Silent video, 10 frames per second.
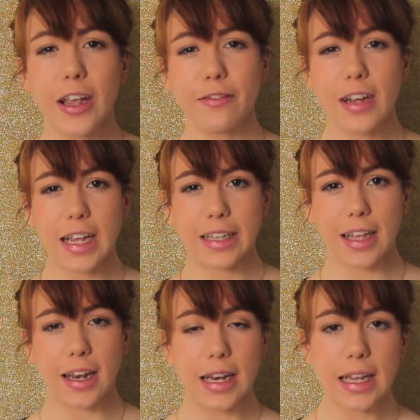favourite is
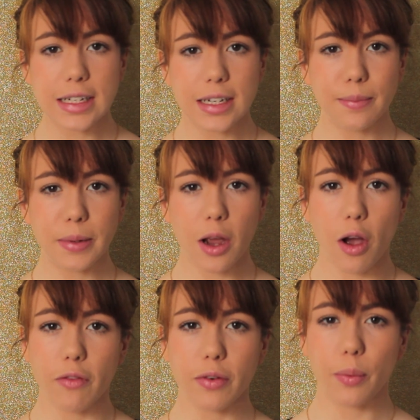a little bit
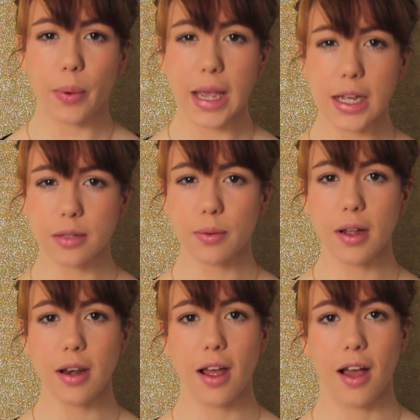of a weird
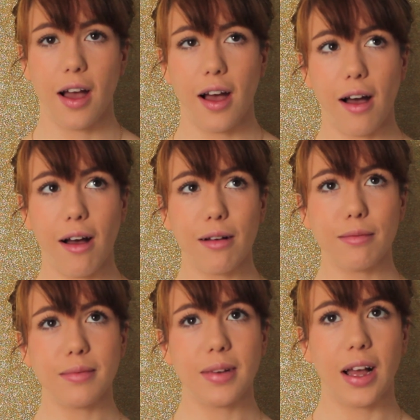one.
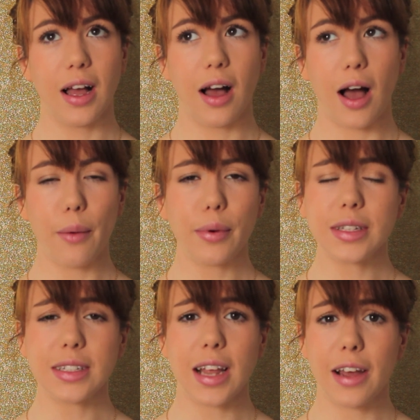I
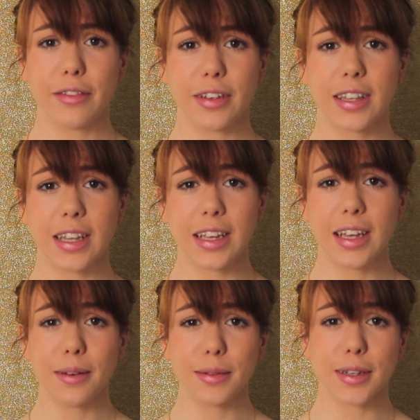wasn't ever
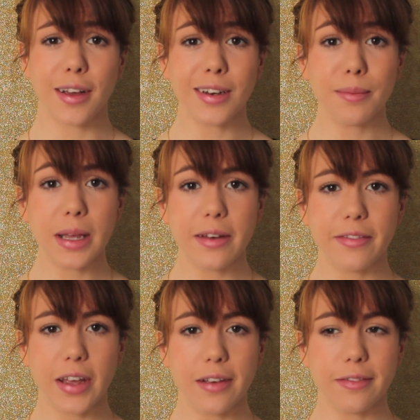thinking it was going to be a
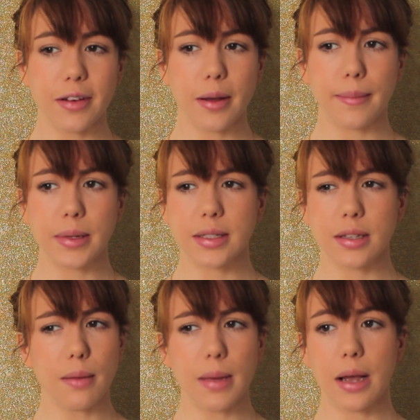favourite, but
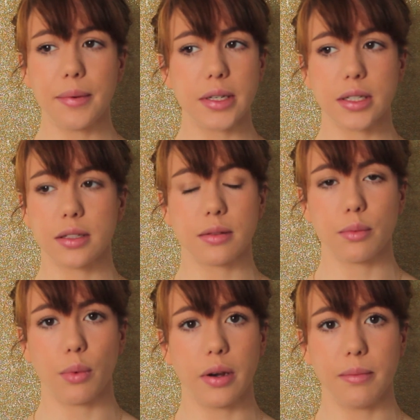somehow it just
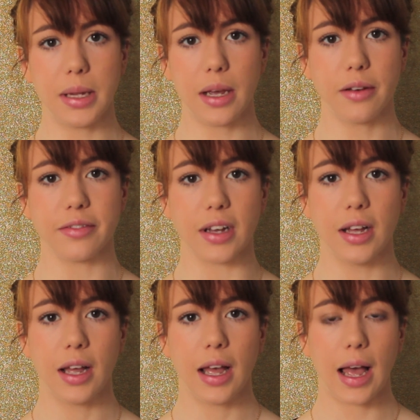won me over.
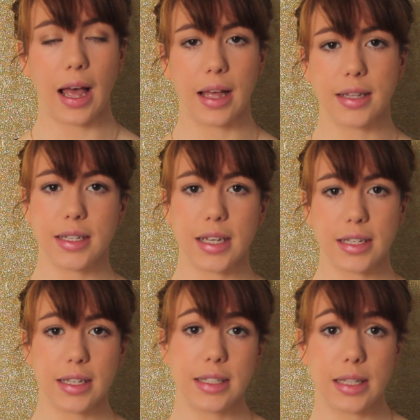And
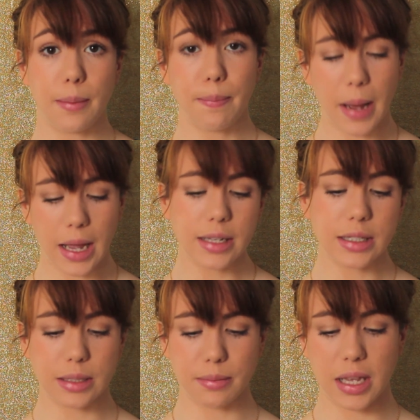it is the
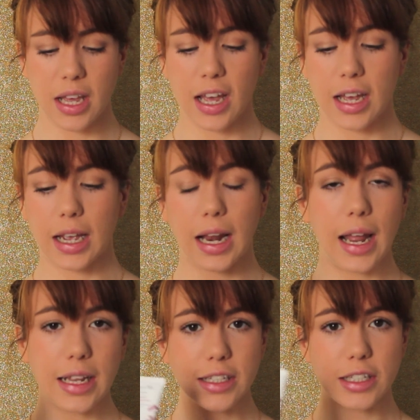BalanceMe
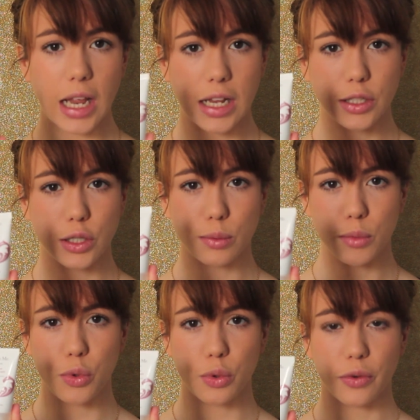Cleanse and
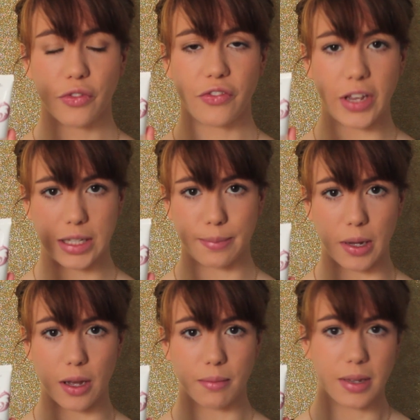Smooth Face
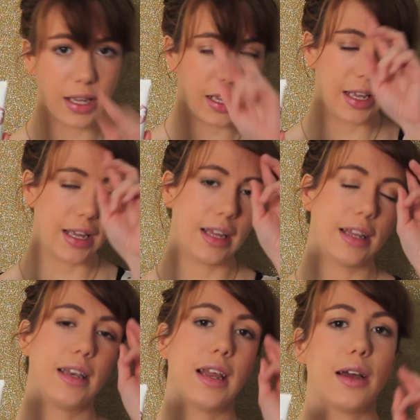Balm.
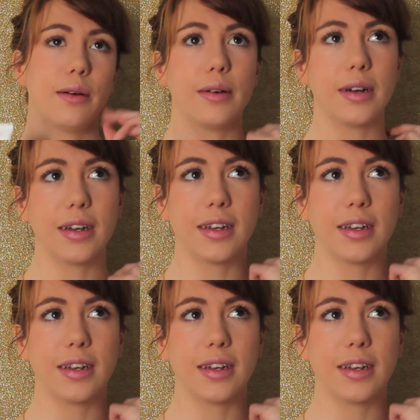Now,